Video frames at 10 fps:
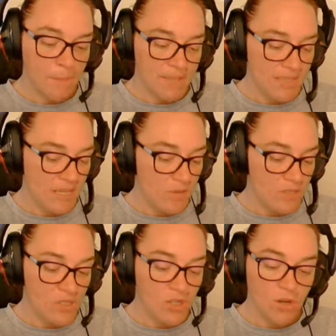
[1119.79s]
but there
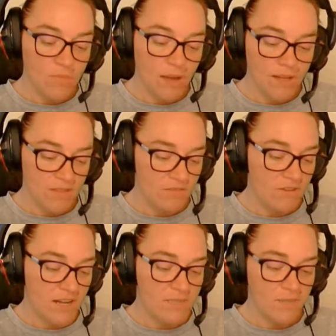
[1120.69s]
was no bottle of
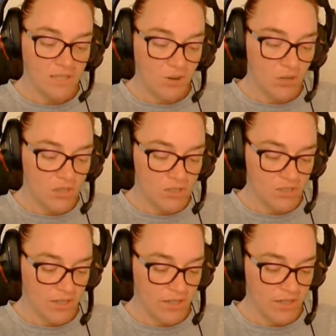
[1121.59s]
raspberry
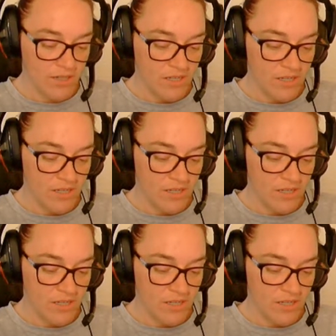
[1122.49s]
cordial there.